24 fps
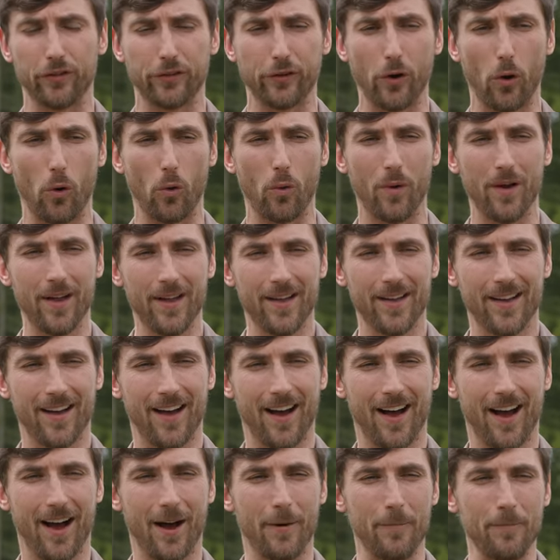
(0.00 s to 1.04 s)
So
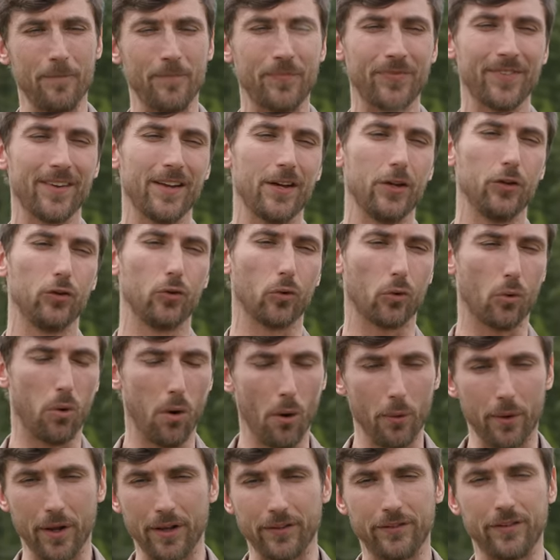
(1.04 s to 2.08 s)
um, to
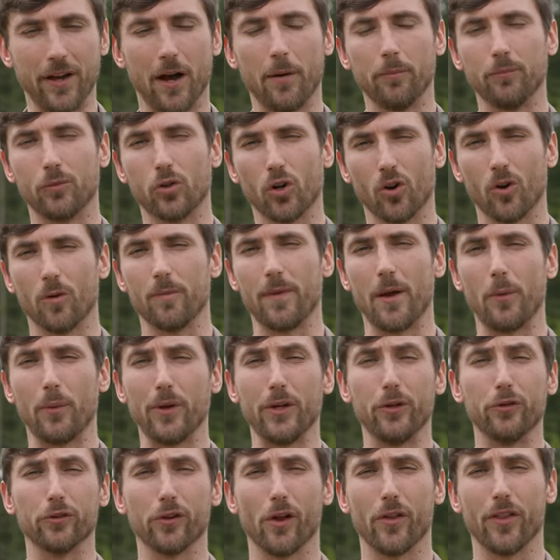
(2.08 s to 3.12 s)
quote a dumb term that
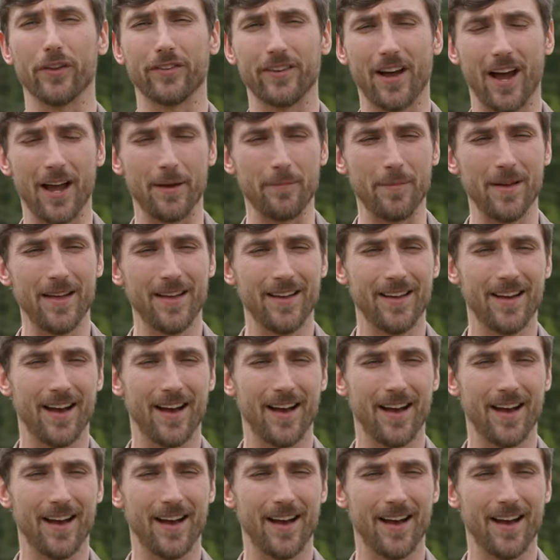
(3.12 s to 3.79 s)
we use all the time,